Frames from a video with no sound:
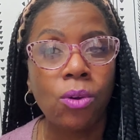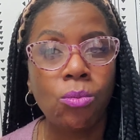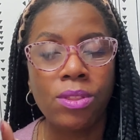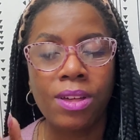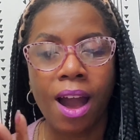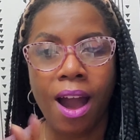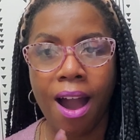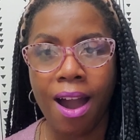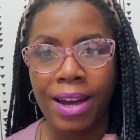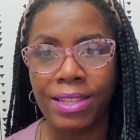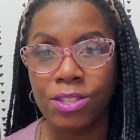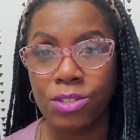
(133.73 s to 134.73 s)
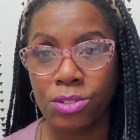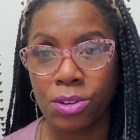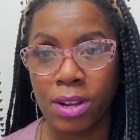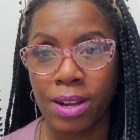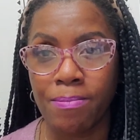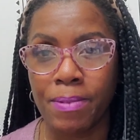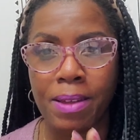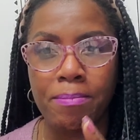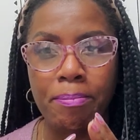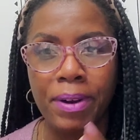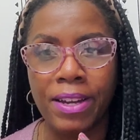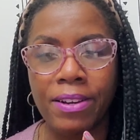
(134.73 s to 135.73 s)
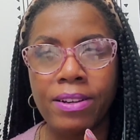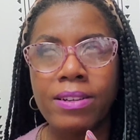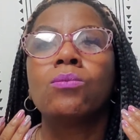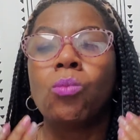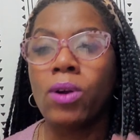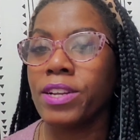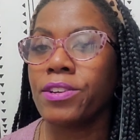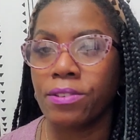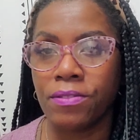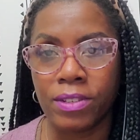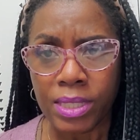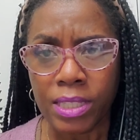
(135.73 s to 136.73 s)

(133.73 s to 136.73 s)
with hot syrup and butter, wonderful.